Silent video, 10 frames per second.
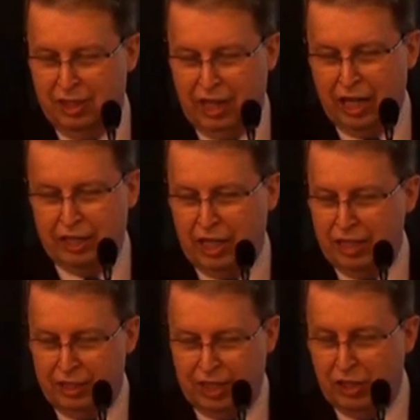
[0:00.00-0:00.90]
I d
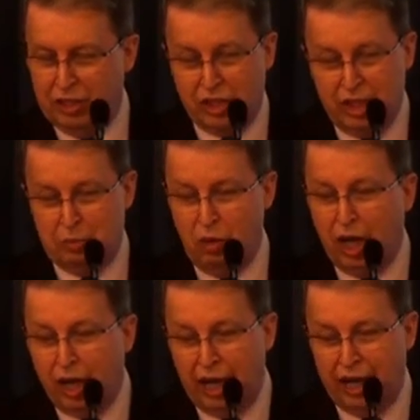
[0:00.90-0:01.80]
didn't sleep
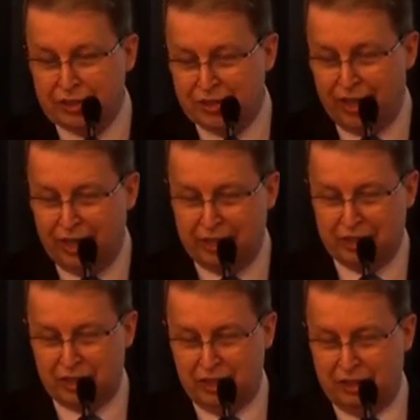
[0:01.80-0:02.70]
well last
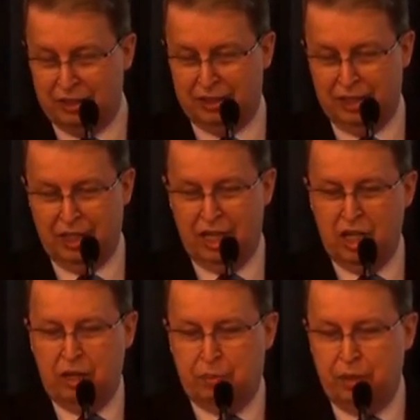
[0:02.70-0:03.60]
night. So,
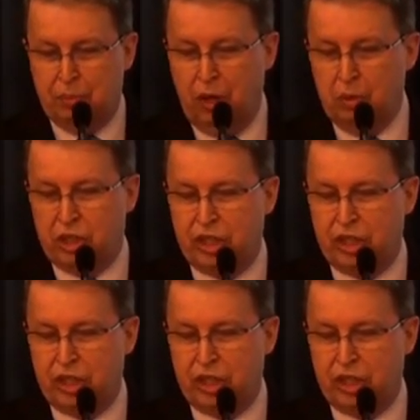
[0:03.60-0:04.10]
people with